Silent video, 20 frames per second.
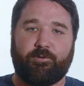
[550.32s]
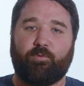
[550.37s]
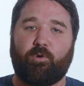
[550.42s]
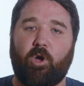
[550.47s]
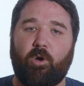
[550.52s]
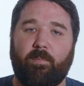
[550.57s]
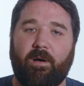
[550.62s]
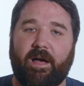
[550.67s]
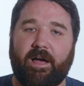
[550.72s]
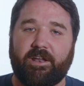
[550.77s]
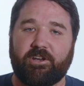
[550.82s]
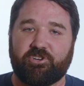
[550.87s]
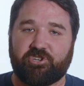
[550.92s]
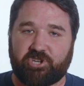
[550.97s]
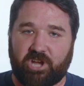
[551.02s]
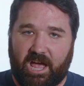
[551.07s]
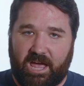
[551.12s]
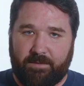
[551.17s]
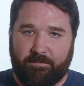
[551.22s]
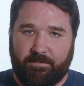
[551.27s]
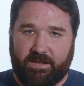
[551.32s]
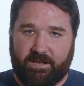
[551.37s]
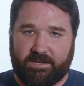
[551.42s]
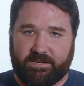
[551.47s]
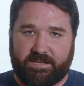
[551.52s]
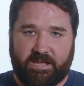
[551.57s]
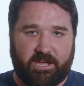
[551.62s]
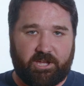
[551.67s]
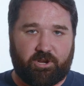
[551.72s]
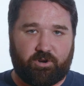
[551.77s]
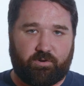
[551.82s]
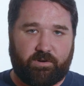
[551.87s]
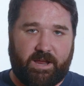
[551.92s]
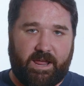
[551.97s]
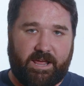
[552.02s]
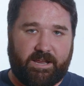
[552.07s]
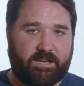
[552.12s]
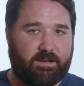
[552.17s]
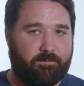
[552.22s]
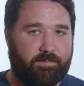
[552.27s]
The robot Shimon can
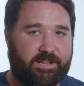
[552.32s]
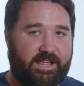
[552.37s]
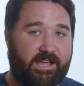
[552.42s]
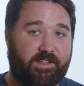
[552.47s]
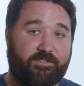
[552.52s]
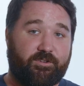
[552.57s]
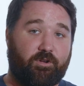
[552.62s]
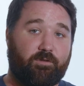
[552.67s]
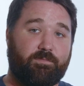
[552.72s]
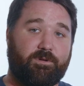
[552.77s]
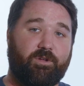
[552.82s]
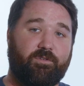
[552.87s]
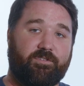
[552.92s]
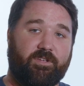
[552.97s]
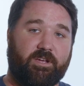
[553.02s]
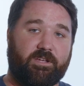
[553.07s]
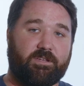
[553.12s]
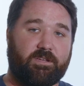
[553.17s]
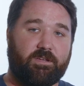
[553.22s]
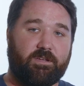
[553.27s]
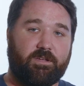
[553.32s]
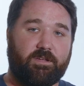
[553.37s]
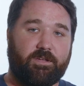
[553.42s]
create and play its own music.